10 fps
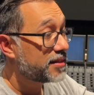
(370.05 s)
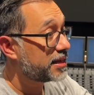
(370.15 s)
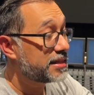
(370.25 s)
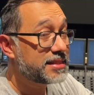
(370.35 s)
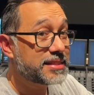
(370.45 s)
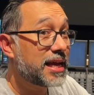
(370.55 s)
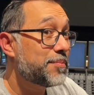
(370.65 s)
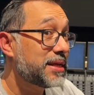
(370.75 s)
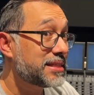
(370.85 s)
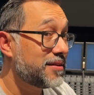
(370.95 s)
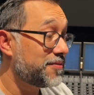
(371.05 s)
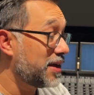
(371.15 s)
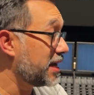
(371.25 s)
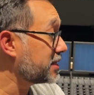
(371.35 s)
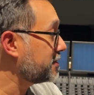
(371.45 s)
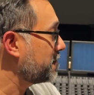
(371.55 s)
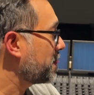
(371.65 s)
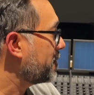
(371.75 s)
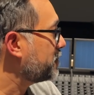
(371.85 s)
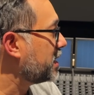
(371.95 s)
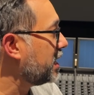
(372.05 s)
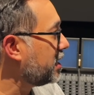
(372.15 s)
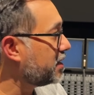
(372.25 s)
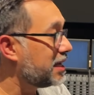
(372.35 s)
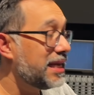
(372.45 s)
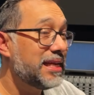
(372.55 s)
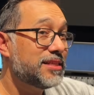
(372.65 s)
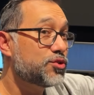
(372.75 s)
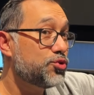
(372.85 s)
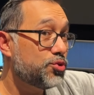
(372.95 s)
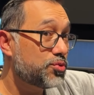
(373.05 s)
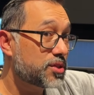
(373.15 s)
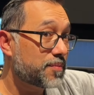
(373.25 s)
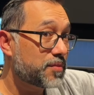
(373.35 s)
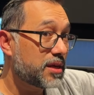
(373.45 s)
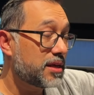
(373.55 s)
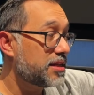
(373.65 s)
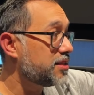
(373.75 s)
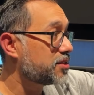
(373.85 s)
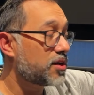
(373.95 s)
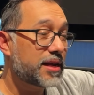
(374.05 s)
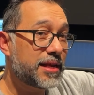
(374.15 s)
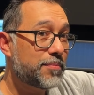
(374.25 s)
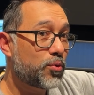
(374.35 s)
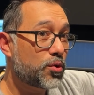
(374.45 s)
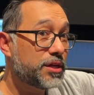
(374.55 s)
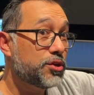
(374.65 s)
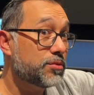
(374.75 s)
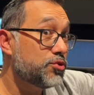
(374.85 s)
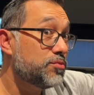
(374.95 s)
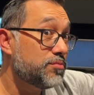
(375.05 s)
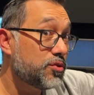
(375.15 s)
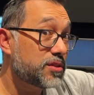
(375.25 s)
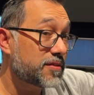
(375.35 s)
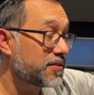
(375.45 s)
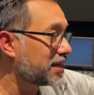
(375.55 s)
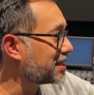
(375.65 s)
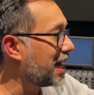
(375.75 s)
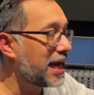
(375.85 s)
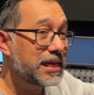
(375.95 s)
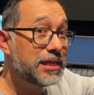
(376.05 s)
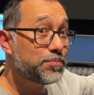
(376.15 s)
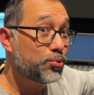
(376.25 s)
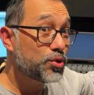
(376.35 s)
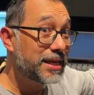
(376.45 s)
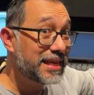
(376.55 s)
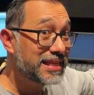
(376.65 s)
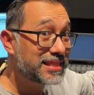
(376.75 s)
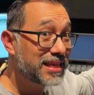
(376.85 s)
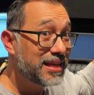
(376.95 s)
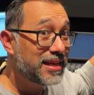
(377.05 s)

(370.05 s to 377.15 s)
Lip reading: Like let's say I'm mixing effects and he needs to do something and he's kind of importing a new music fix. I can put his